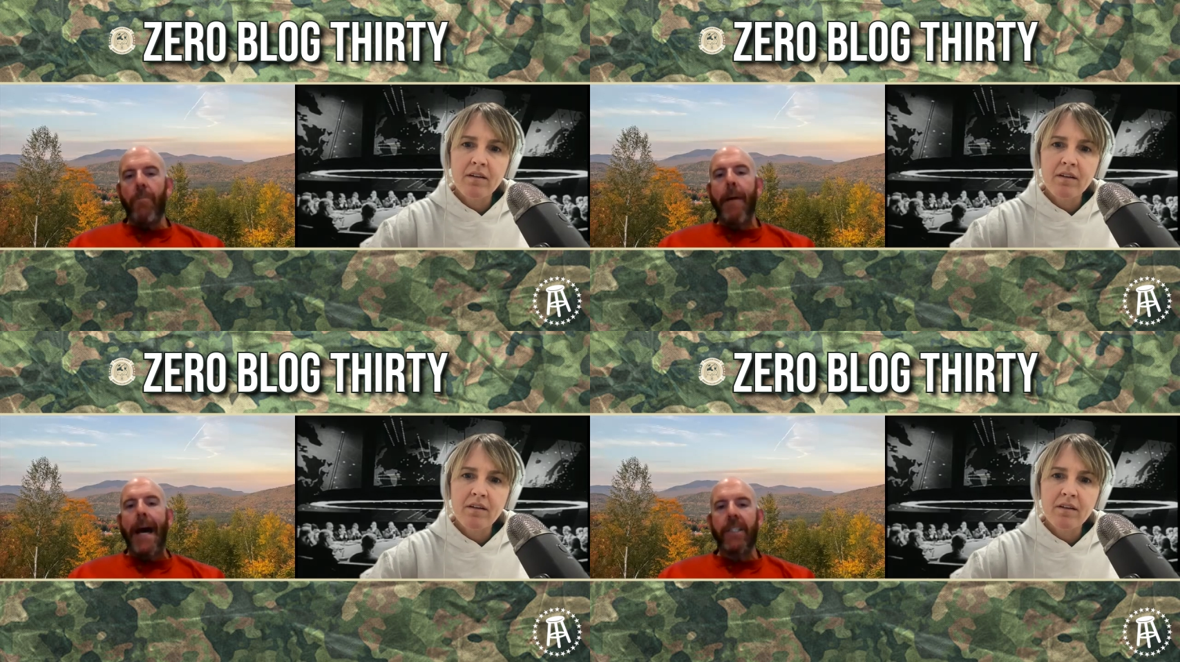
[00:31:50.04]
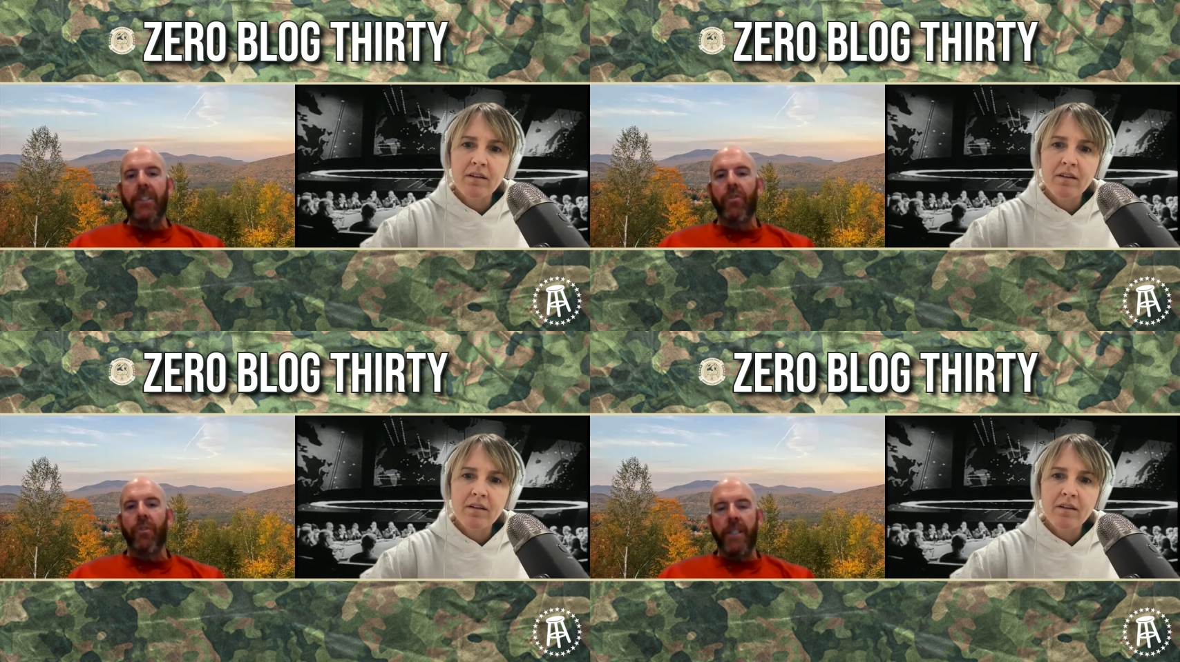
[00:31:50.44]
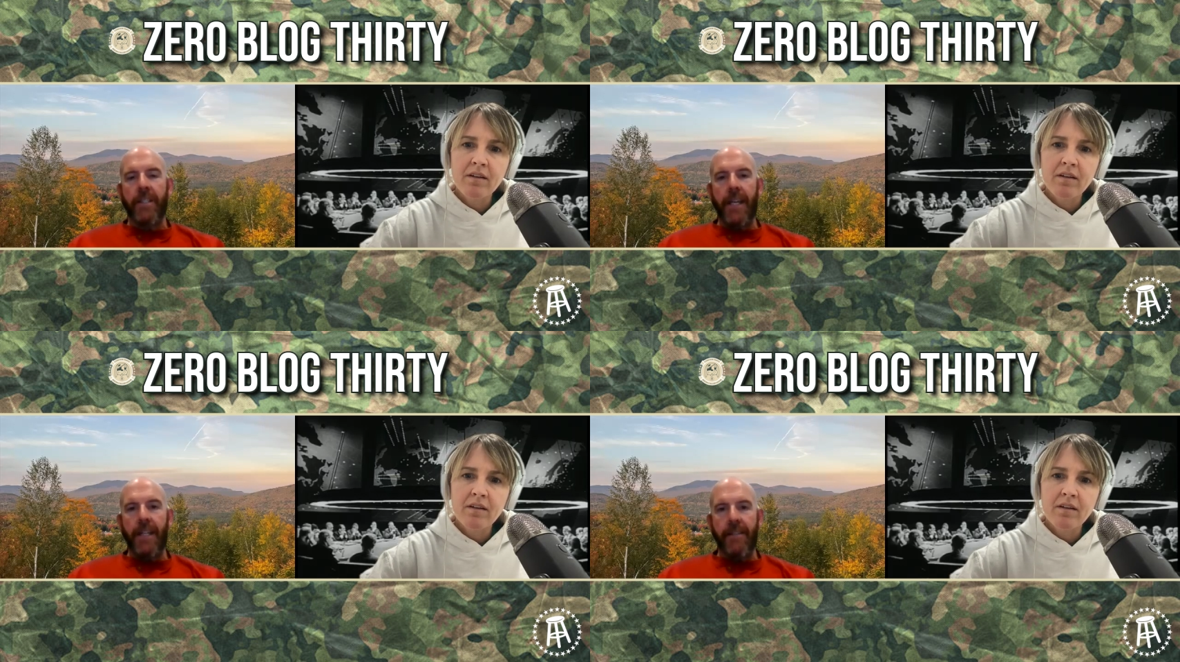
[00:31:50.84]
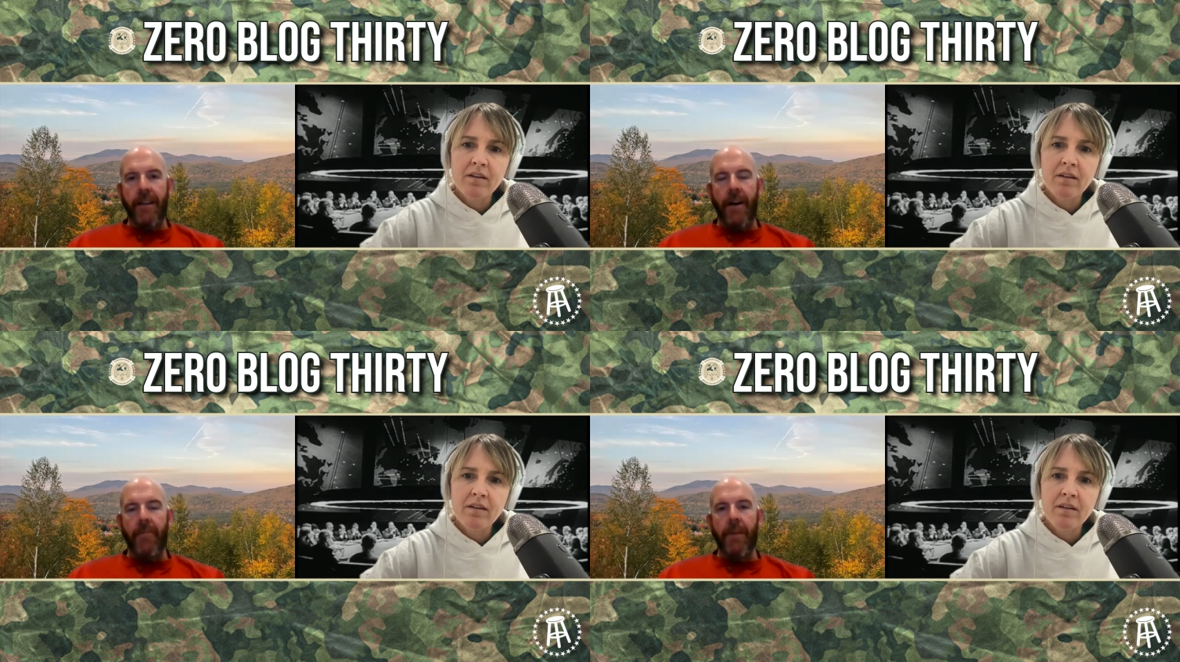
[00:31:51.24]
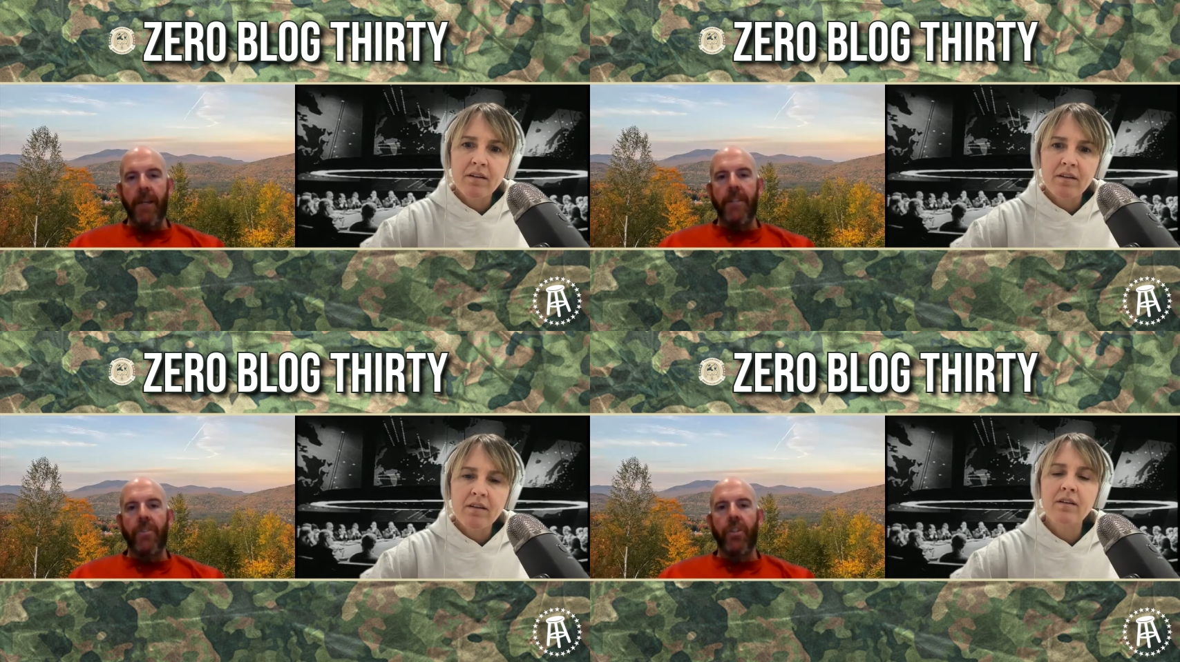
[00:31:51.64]
Speaker 1: backstory stands up.
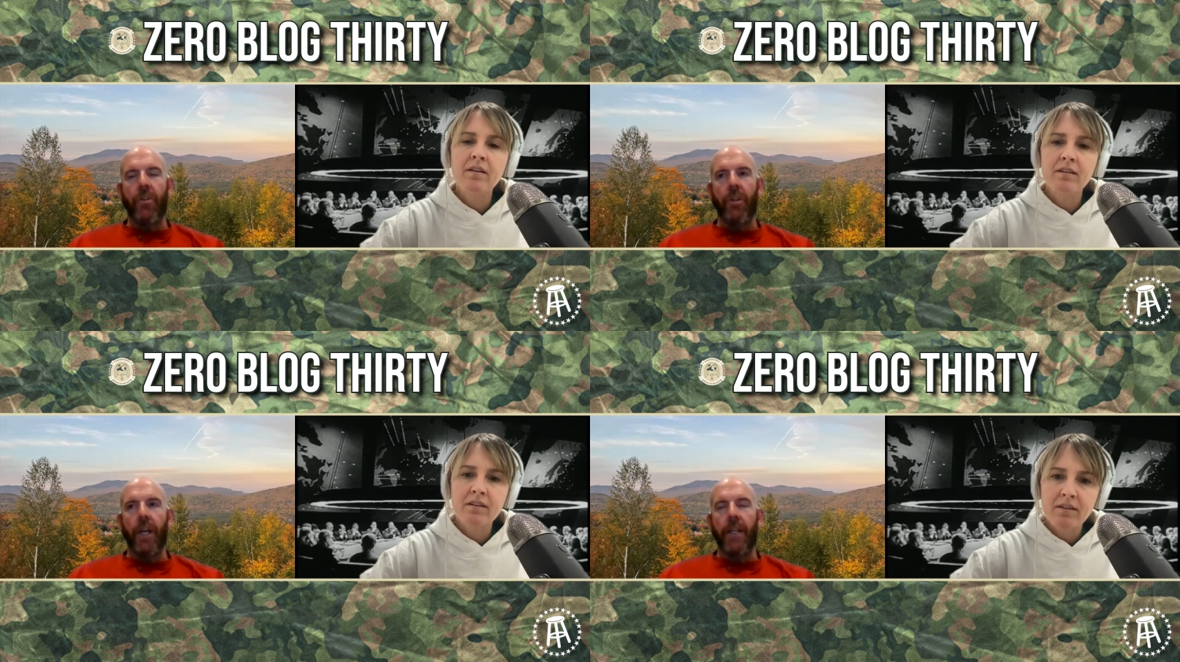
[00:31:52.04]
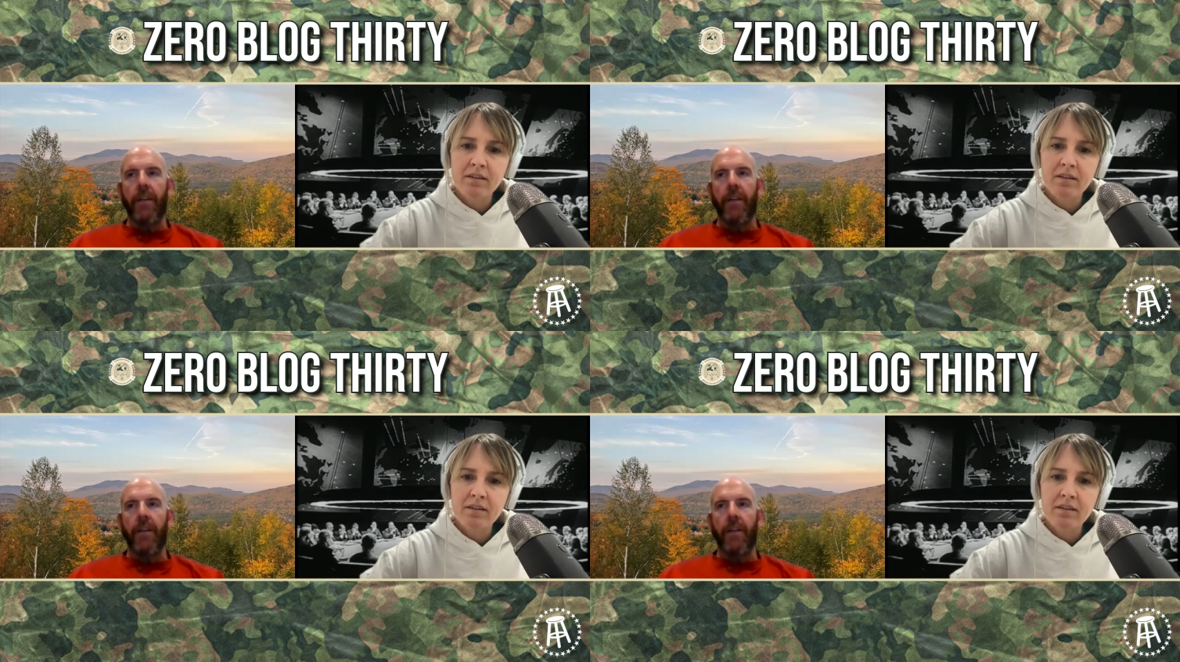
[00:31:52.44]
And so like,